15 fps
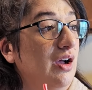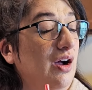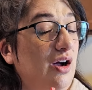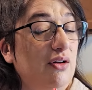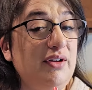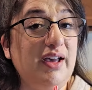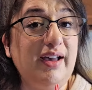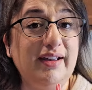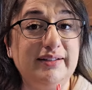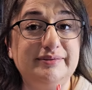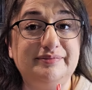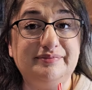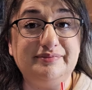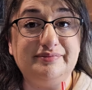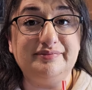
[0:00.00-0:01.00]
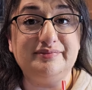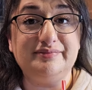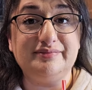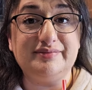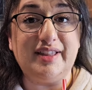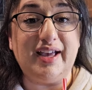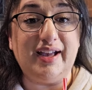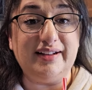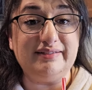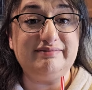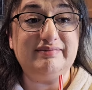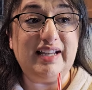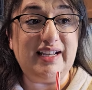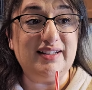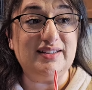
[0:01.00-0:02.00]
Okay, that
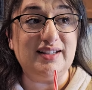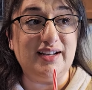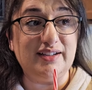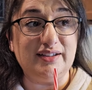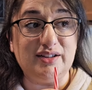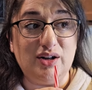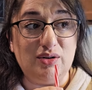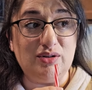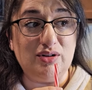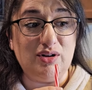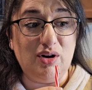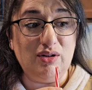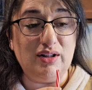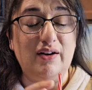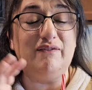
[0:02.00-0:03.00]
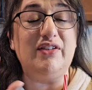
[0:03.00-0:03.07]
tastes like a Coca-Cola.